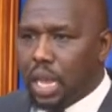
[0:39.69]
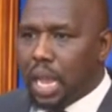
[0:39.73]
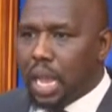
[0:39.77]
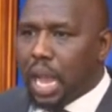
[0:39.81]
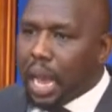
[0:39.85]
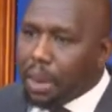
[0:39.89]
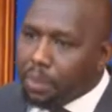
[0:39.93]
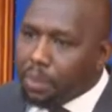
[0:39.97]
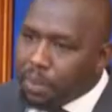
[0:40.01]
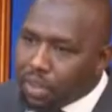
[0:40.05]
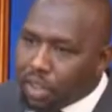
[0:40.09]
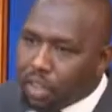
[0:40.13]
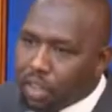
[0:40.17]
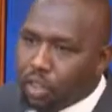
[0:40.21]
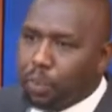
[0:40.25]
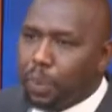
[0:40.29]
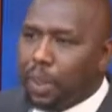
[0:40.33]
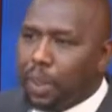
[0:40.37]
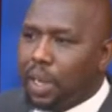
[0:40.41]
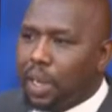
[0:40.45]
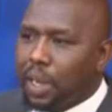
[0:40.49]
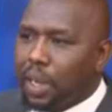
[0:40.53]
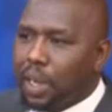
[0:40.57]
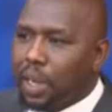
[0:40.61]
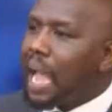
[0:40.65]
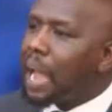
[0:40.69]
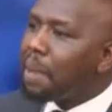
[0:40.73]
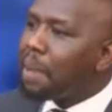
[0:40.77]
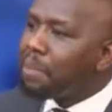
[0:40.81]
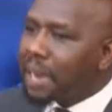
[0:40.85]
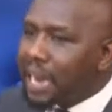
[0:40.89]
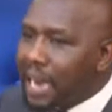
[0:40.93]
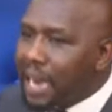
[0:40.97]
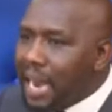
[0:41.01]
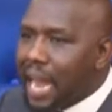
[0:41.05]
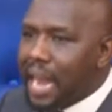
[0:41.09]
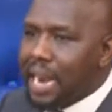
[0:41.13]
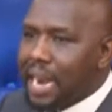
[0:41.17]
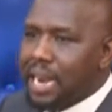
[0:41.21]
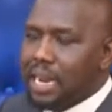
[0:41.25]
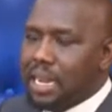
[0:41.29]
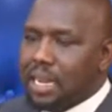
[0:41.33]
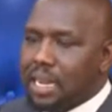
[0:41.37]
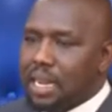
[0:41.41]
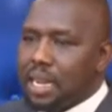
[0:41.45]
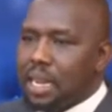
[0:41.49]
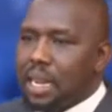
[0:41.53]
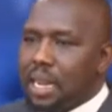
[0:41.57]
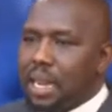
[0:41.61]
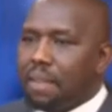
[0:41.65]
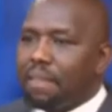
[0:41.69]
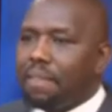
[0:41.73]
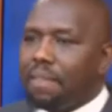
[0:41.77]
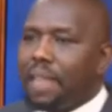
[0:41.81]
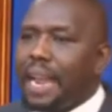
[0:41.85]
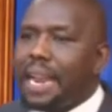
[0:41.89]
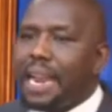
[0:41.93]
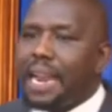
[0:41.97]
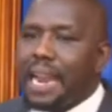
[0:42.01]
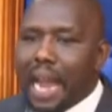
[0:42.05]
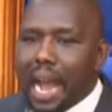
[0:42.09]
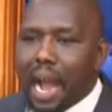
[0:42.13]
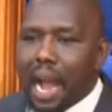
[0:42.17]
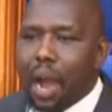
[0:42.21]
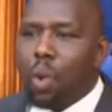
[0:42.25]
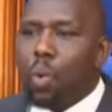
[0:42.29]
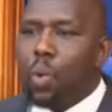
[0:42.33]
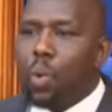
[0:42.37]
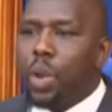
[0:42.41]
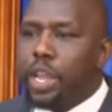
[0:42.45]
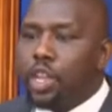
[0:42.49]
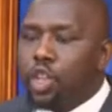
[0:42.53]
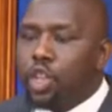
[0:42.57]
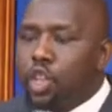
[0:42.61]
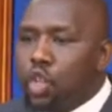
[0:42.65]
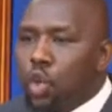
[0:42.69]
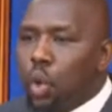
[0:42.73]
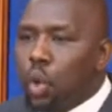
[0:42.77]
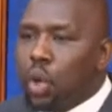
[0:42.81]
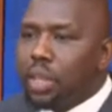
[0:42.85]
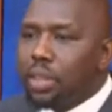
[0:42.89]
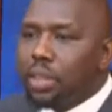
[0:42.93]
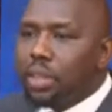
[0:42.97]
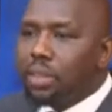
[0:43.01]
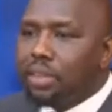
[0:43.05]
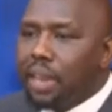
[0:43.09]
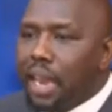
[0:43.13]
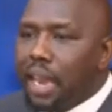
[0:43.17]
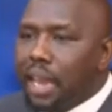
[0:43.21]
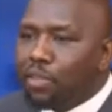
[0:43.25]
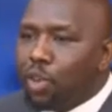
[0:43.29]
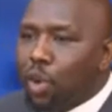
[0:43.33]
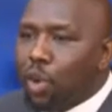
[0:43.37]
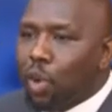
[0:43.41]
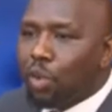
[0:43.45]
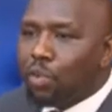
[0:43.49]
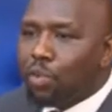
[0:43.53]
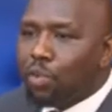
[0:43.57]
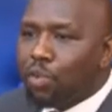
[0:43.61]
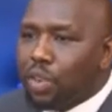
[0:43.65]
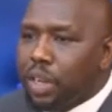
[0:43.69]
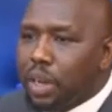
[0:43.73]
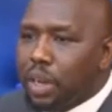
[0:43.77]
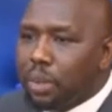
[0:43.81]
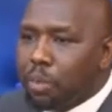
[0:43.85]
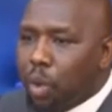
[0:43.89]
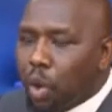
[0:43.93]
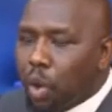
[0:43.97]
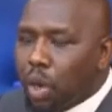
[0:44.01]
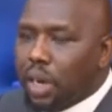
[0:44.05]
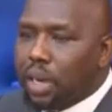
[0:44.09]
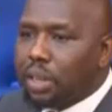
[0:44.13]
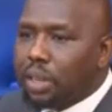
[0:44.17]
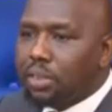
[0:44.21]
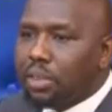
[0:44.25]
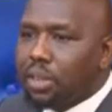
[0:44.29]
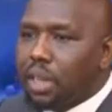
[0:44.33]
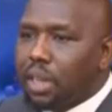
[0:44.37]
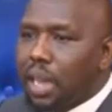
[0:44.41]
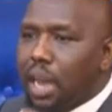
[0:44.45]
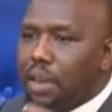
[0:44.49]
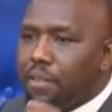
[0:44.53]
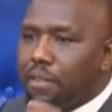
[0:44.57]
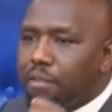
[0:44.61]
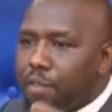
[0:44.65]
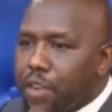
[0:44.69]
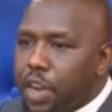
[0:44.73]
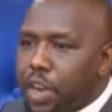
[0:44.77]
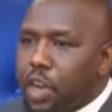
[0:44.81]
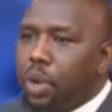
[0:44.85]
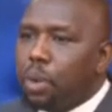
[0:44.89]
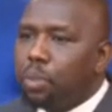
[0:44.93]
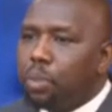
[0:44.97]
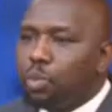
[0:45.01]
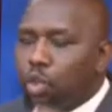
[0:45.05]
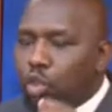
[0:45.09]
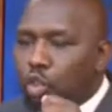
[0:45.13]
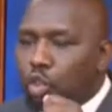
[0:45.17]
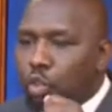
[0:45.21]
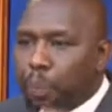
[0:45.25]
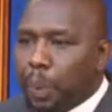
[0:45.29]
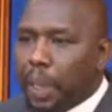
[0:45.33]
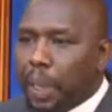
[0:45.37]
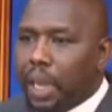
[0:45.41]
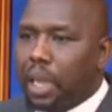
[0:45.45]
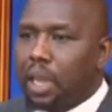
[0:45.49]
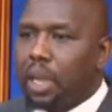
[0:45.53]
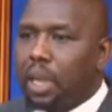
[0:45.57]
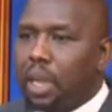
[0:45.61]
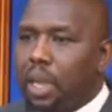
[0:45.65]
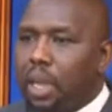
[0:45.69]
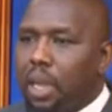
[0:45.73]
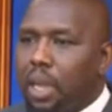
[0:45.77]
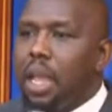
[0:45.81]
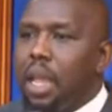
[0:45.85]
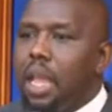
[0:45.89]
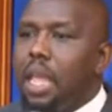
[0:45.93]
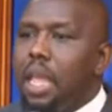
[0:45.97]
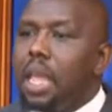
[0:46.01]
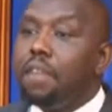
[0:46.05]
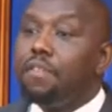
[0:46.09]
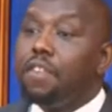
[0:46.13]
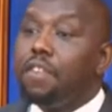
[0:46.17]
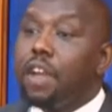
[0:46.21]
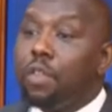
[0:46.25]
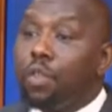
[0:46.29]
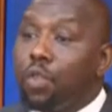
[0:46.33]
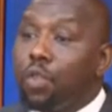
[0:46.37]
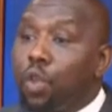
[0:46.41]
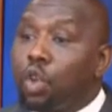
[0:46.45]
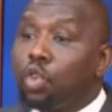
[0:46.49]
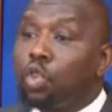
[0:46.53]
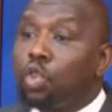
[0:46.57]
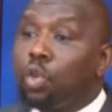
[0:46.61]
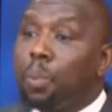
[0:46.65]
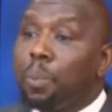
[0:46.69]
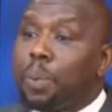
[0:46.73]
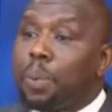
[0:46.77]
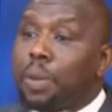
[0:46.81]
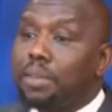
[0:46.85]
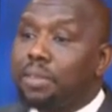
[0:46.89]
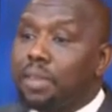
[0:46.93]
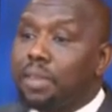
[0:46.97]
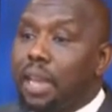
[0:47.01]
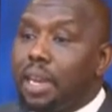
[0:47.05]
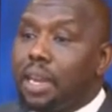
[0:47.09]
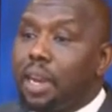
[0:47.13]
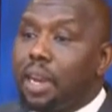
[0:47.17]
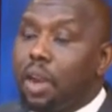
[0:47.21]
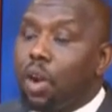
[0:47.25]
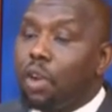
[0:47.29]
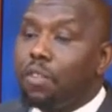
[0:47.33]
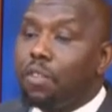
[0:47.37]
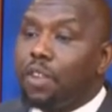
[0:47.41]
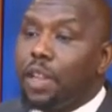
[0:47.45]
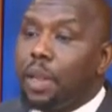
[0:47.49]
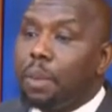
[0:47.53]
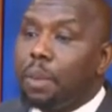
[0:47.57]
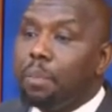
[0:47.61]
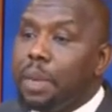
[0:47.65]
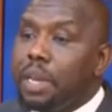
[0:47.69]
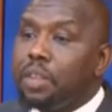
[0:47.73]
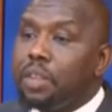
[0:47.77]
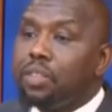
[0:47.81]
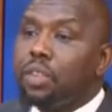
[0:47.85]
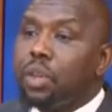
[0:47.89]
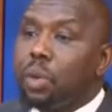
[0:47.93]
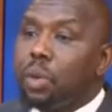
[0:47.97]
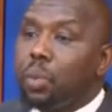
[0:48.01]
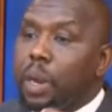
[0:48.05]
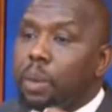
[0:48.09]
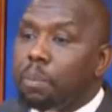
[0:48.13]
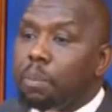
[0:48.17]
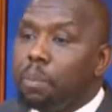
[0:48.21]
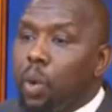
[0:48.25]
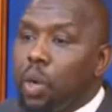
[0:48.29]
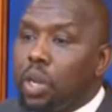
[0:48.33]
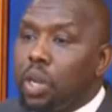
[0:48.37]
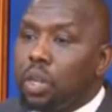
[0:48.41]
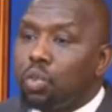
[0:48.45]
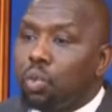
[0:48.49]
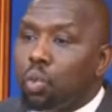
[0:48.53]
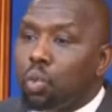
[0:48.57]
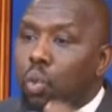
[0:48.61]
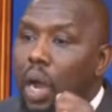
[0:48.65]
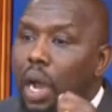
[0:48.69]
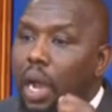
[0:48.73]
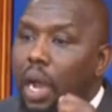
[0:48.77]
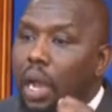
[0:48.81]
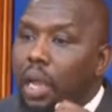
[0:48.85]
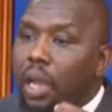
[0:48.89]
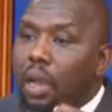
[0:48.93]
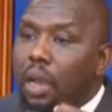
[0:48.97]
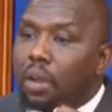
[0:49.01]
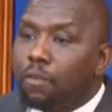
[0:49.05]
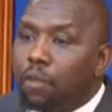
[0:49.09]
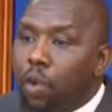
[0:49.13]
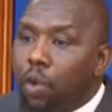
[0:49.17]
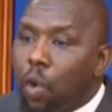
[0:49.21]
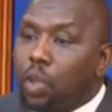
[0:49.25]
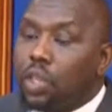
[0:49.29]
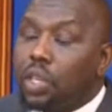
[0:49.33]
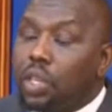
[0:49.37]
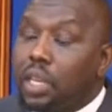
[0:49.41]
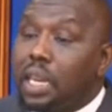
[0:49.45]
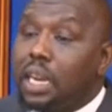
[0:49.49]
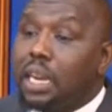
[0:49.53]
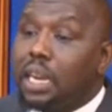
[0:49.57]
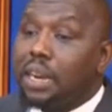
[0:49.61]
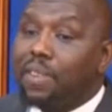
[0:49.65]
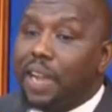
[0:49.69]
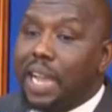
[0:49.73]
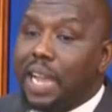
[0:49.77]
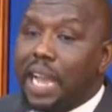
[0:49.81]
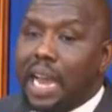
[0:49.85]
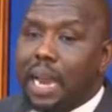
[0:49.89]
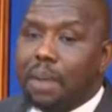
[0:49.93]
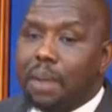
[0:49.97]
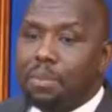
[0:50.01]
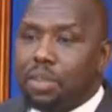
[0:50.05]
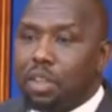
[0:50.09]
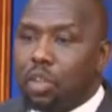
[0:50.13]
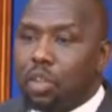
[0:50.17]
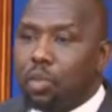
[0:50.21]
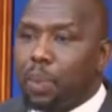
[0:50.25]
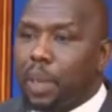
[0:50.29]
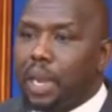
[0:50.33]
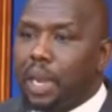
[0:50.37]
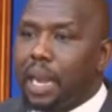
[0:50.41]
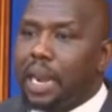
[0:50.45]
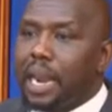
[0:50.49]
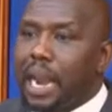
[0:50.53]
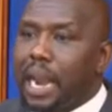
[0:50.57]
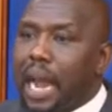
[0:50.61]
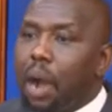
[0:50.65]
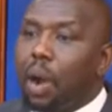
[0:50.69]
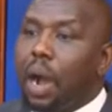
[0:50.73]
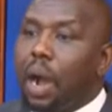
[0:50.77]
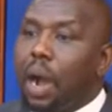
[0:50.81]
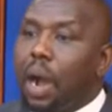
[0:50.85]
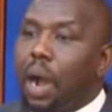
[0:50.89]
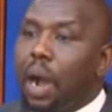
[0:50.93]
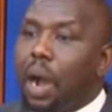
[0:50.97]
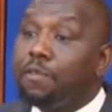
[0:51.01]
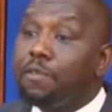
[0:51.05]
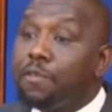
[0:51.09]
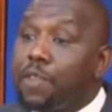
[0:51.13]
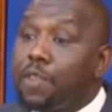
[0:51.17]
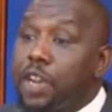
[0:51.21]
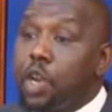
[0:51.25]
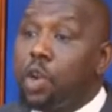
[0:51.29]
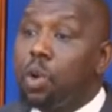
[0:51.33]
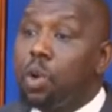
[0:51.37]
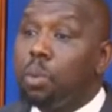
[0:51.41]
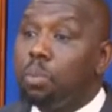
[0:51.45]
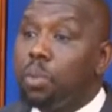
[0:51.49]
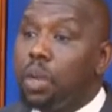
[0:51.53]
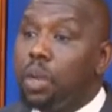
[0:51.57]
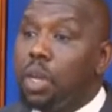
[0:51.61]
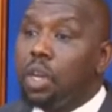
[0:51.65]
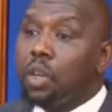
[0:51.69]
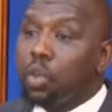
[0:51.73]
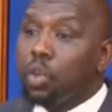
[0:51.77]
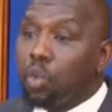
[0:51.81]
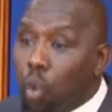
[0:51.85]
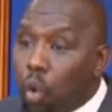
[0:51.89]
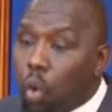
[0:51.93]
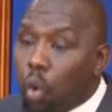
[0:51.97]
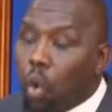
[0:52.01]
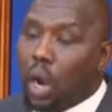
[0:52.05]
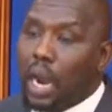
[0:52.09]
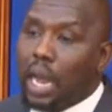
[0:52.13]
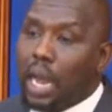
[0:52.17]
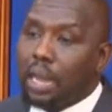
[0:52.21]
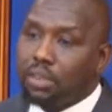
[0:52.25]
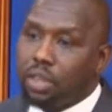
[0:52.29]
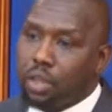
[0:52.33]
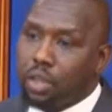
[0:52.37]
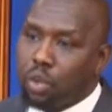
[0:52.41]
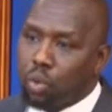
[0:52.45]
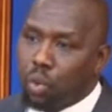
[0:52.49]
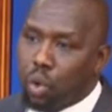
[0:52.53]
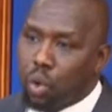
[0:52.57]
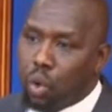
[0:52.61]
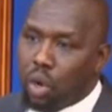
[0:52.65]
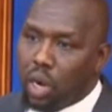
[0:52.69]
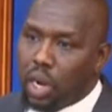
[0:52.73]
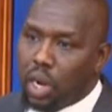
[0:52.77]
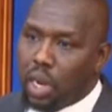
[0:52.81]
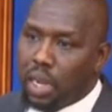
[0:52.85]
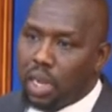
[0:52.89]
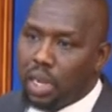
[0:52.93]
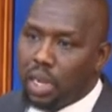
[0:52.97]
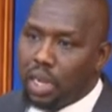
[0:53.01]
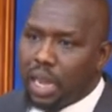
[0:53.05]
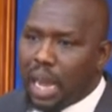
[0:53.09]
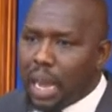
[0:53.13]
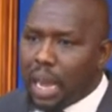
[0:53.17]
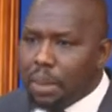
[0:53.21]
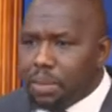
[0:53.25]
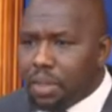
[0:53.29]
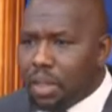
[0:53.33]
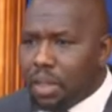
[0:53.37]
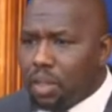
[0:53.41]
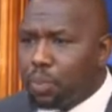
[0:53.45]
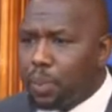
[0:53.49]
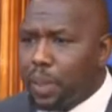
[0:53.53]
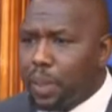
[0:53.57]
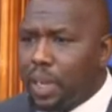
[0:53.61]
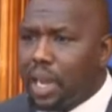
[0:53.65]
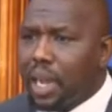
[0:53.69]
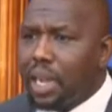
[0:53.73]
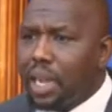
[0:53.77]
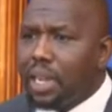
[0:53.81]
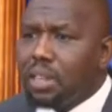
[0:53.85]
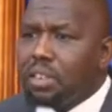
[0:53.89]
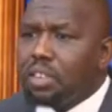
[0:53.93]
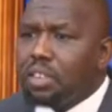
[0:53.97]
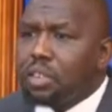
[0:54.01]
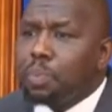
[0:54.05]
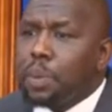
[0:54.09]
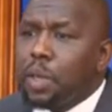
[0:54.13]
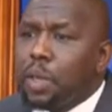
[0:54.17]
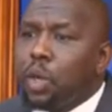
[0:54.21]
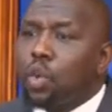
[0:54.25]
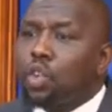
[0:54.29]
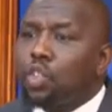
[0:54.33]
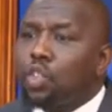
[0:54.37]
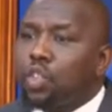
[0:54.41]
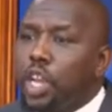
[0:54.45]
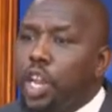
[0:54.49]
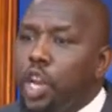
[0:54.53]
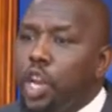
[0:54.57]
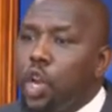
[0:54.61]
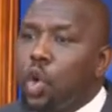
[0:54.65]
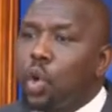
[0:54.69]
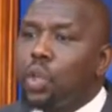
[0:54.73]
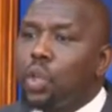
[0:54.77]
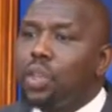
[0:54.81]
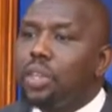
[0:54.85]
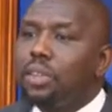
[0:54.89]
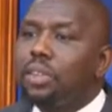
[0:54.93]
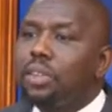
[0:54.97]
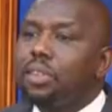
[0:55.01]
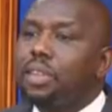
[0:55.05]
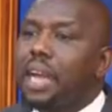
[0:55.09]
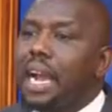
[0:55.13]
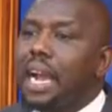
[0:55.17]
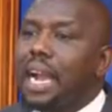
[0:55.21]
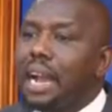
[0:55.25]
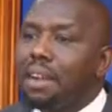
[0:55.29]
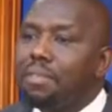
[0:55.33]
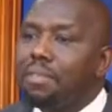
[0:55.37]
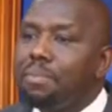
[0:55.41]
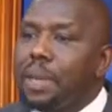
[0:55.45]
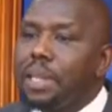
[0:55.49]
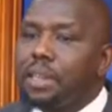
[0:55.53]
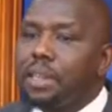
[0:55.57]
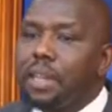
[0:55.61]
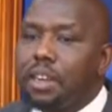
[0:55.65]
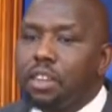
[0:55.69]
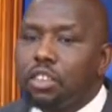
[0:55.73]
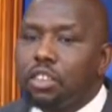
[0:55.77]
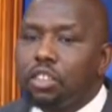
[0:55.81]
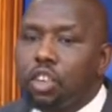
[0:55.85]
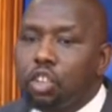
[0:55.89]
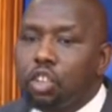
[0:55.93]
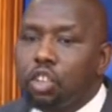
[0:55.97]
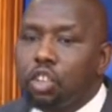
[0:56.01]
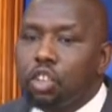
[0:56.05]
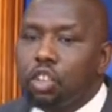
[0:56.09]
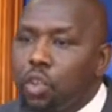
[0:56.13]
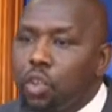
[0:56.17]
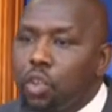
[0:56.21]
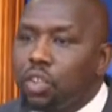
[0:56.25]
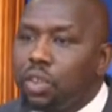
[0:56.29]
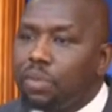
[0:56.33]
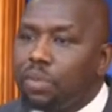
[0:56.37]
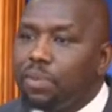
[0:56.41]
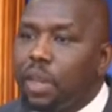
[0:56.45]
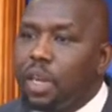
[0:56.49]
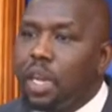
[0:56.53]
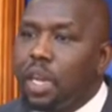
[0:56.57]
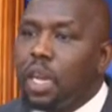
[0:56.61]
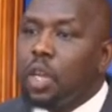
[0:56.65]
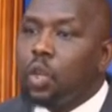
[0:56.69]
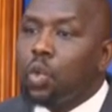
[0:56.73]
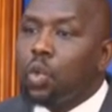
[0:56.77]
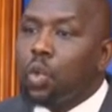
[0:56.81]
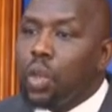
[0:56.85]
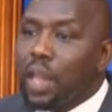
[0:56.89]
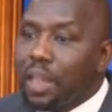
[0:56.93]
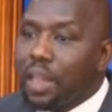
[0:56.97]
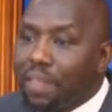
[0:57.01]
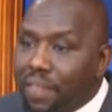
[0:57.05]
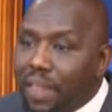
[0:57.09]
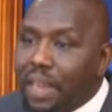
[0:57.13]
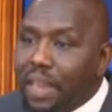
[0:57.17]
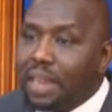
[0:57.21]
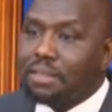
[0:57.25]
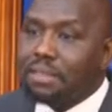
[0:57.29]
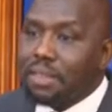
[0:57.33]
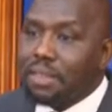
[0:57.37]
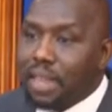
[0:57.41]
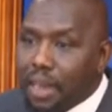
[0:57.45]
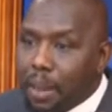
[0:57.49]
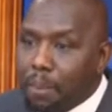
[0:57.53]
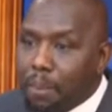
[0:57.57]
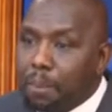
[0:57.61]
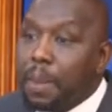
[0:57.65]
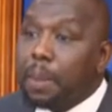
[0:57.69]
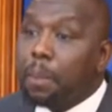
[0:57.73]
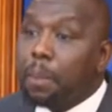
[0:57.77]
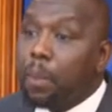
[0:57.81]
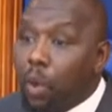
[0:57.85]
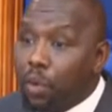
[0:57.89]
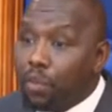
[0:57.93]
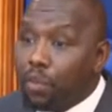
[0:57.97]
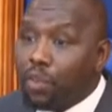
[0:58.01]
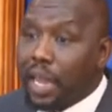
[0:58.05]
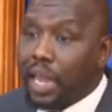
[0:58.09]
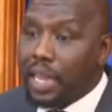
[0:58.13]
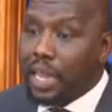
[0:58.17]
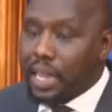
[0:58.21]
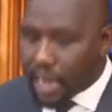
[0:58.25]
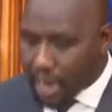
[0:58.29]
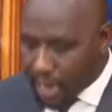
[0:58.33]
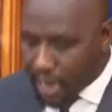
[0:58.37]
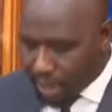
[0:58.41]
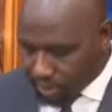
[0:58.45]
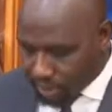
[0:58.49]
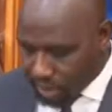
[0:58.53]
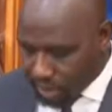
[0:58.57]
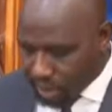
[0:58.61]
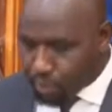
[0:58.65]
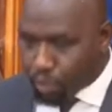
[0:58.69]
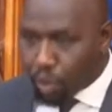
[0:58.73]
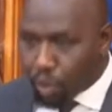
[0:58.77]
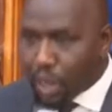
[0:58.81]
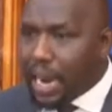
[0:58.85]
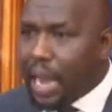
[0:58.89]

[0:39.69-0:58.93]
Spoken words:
And Mr. Speaker, I am glad that now we enjoy this level of democracy and freedom to speak. Even those who presided over the ministry when bodies were floating in River Yala, Mr. Speaker, now have the freedom to call us into order. And Mr. Speaker, it is because they know this is a government that is responsive to the things that the people of Kenya are asking for.